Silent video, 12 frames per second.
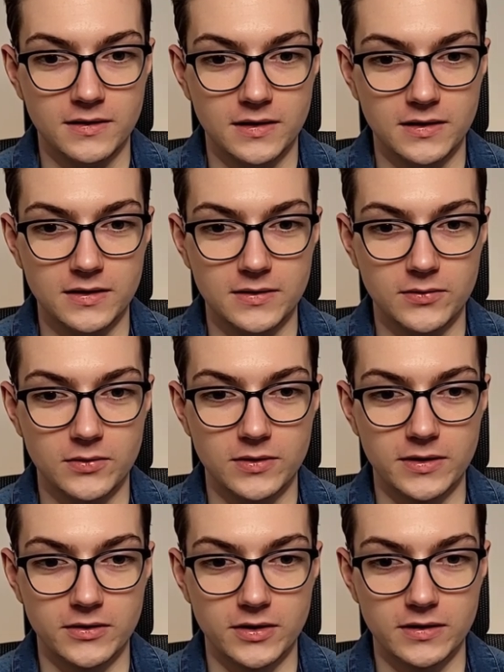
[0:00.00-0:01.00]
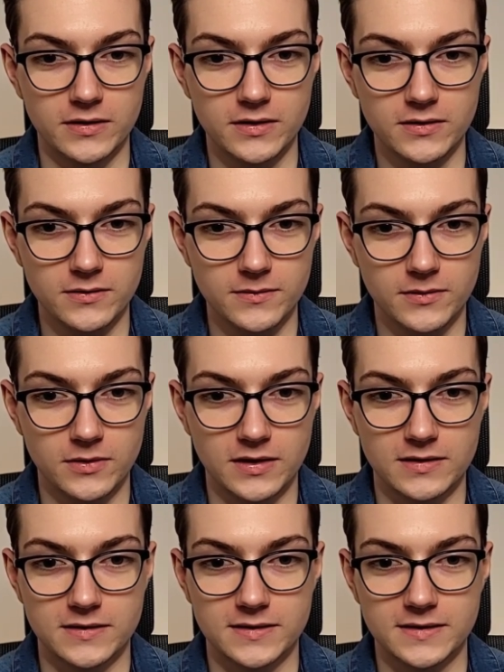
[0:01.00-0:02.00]
And if you click right here, you
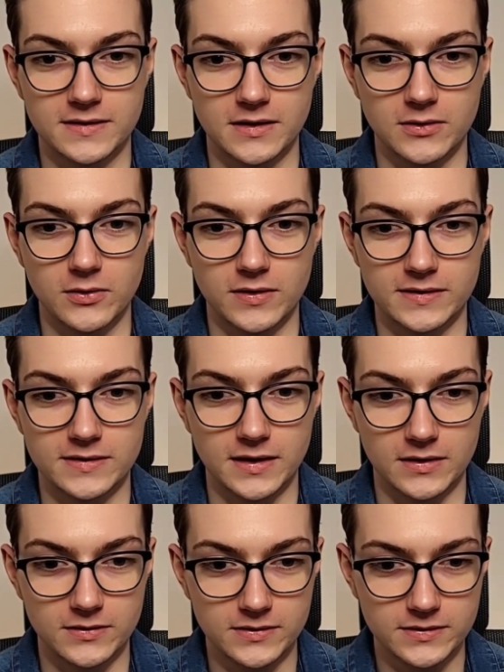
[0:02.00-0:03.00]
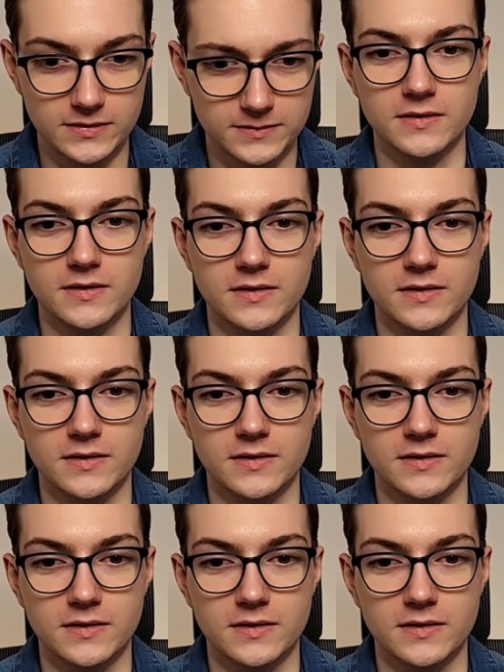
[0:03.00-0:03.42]
can see the current status.